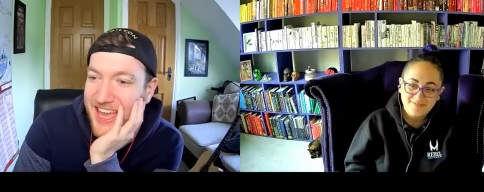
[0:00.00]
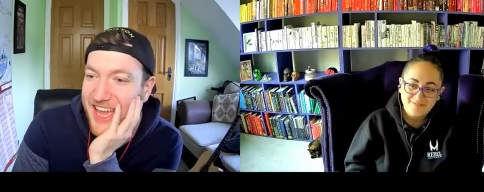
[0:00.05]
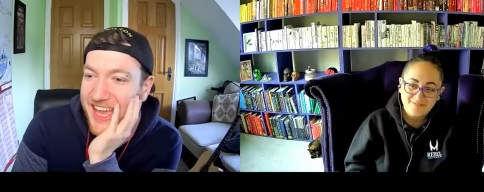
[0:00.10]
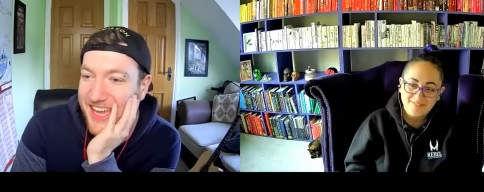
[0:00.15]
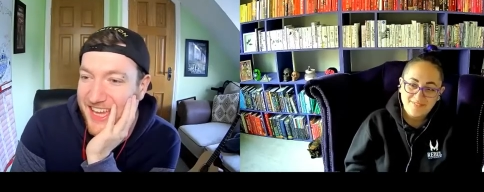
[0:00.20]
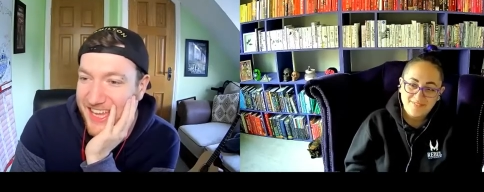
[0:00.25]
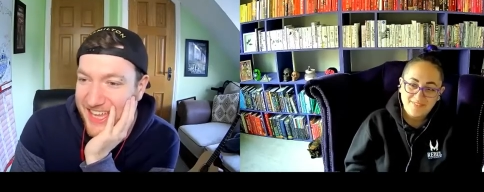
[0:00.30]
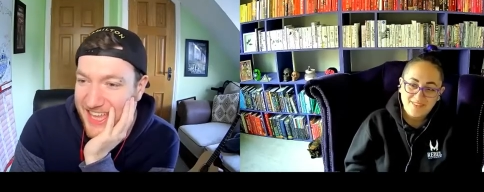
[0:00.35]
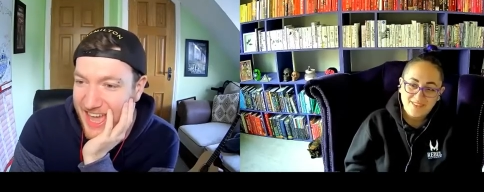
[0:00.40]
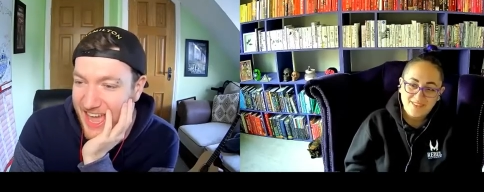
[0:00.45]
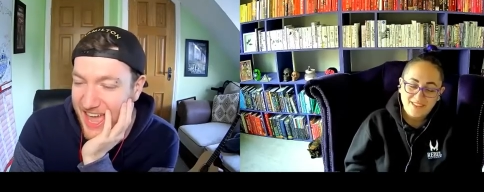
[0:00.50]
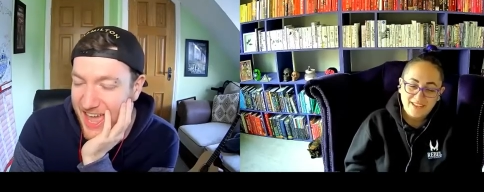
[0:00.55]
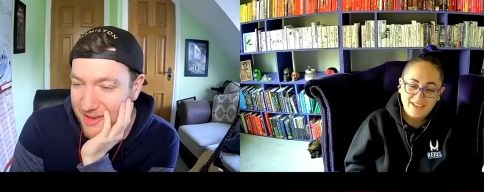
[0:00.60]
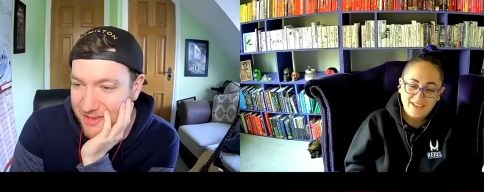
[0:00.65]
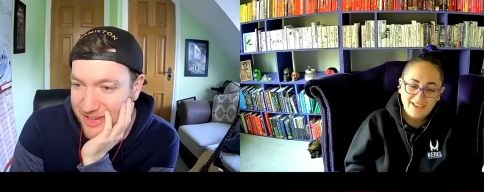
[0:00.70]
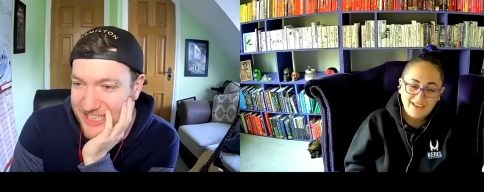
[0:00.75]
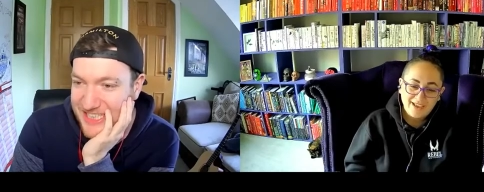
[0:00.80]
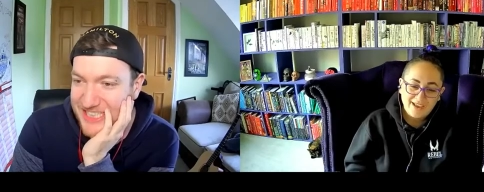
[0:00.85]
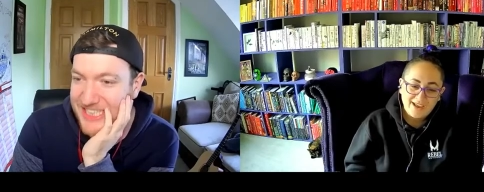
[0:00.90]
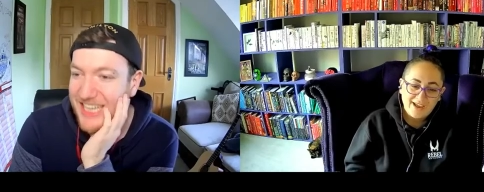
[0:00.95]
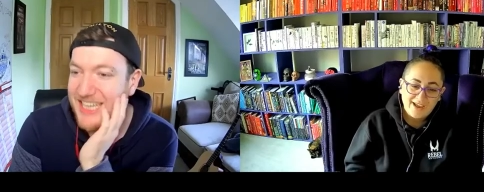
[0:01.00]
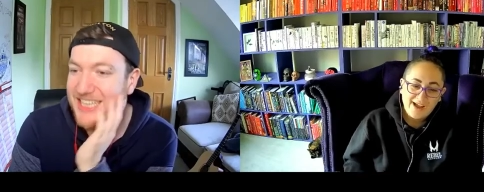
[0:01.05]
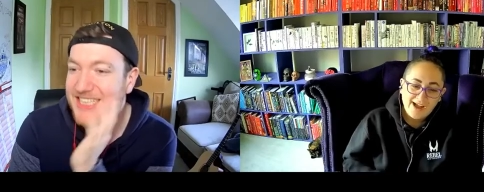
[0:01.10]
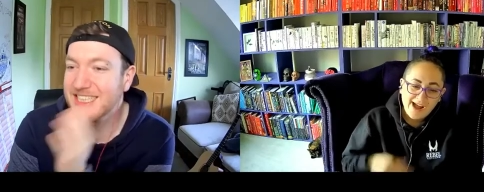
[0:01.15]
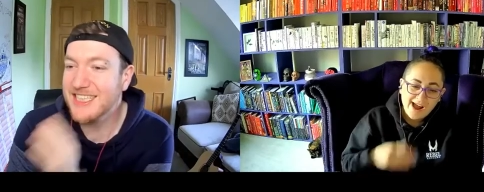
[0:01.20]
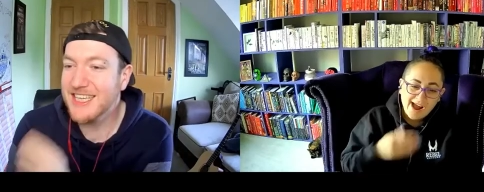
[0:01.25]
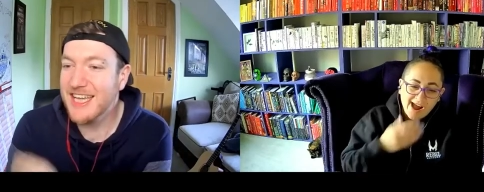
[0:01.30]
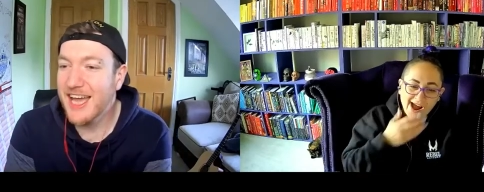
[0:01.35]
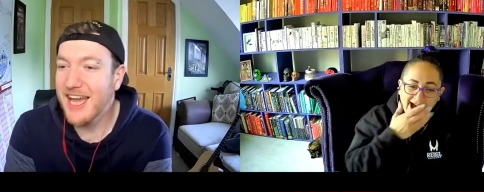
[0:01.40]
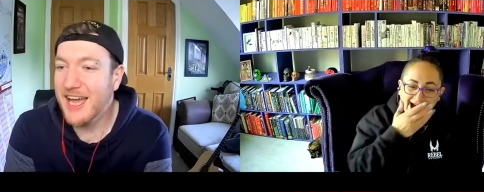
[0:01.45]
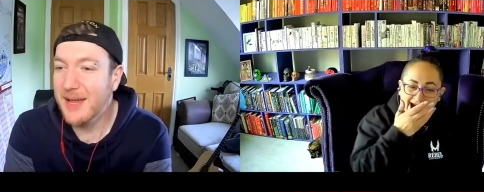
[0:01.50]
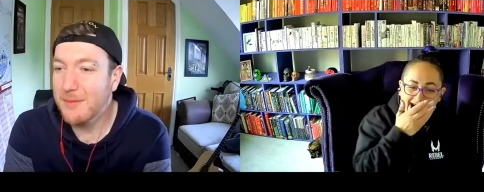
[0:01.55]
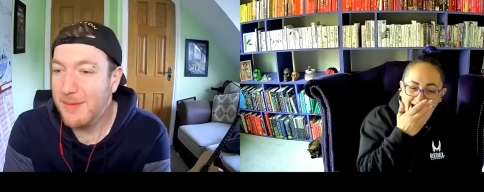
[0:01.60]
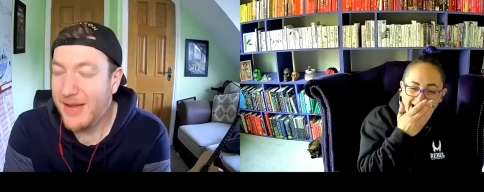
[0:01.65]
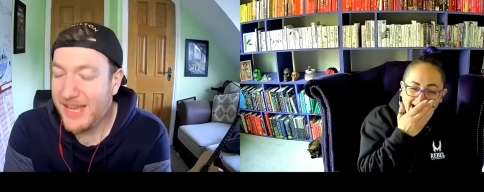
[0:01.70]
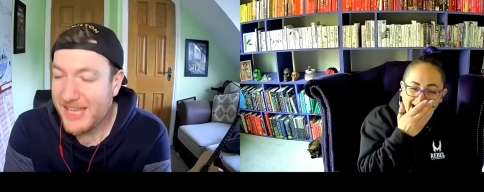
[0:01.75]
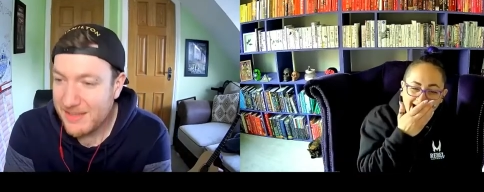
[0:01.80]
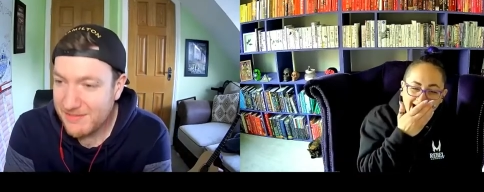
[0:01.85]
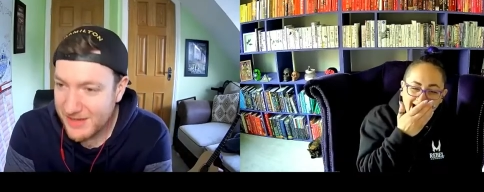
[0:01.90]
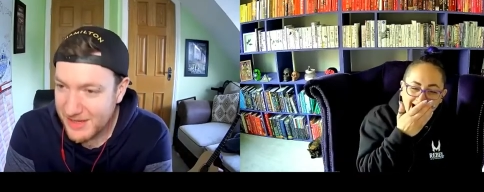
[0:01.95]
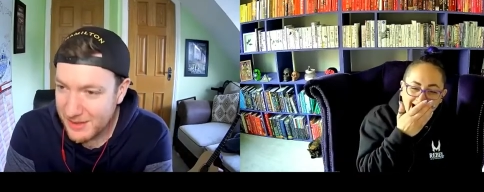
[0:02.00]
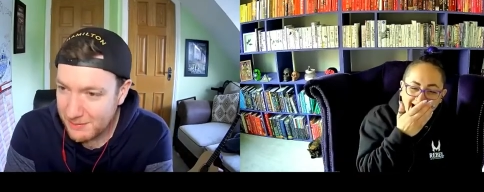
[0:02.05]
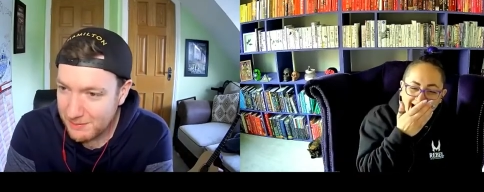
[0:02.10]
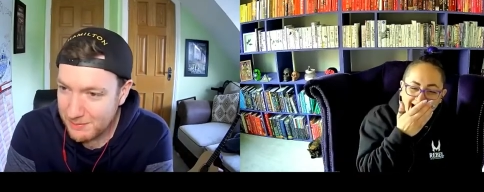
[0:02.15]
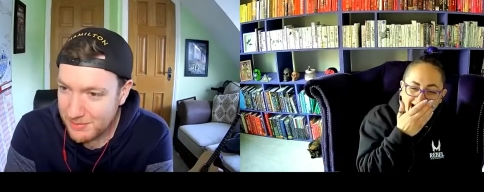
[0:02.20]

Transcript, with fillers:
Speaker 1: Carey says, uh, My giving up